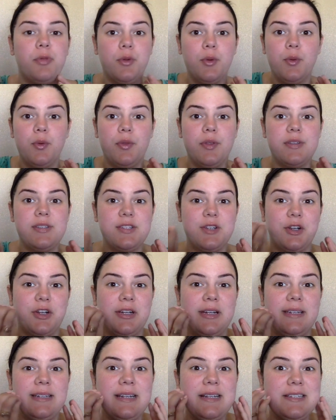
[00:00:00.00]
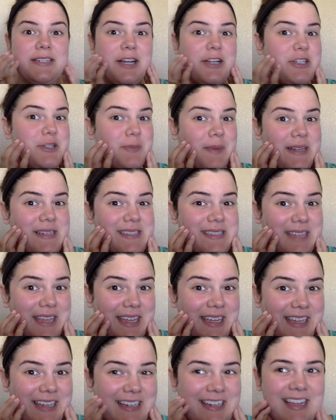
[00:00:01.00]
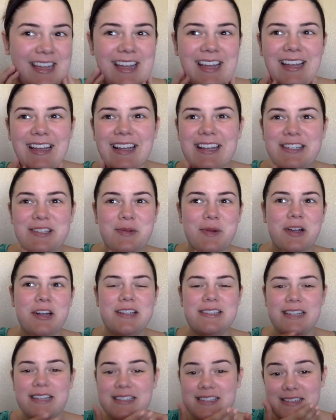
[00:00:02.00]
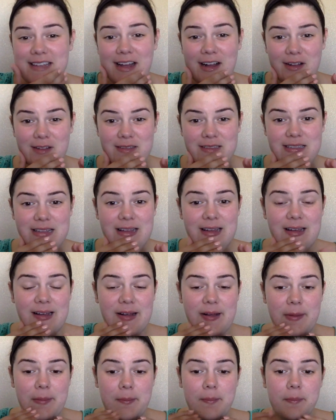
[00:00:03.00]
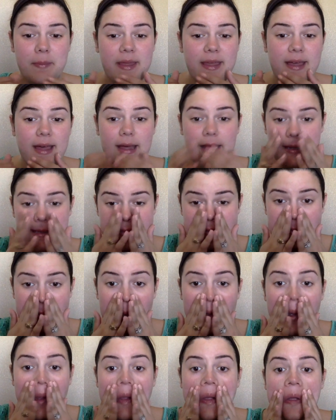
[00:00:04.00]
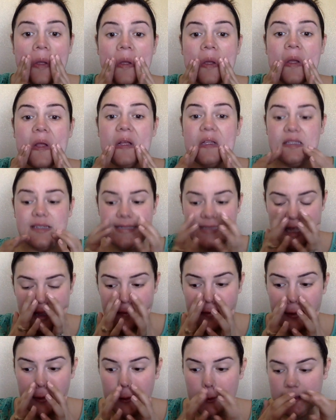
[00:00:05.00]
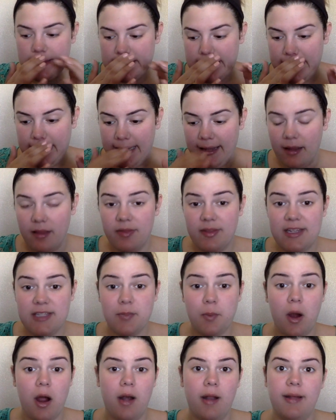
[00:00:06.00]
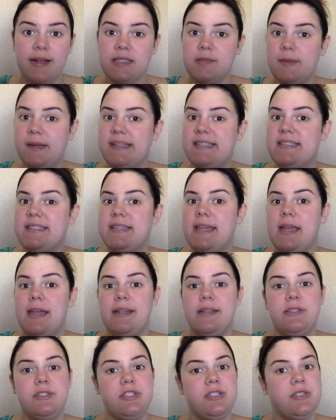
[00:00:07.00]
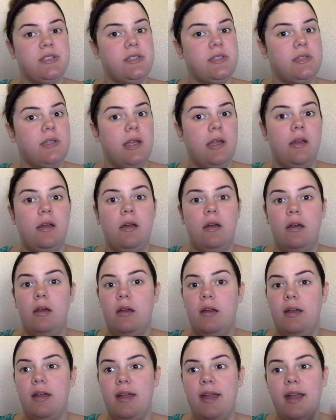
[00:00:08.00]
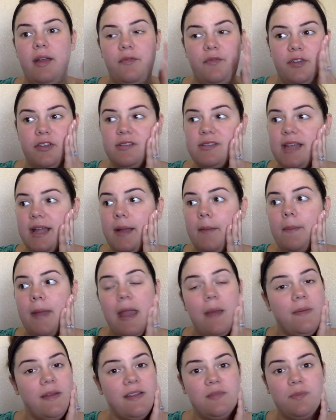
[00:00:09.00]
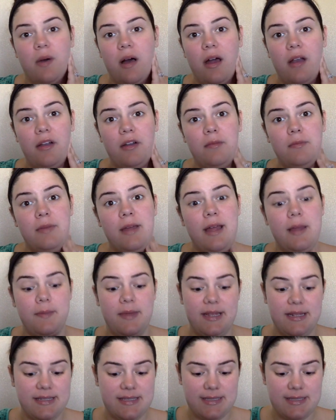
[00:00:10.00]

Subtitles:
through the screen and touch my skin, as weird as that sounds, because since I've been using these products, my skin is just, it feels like a baby's bottom. I mean,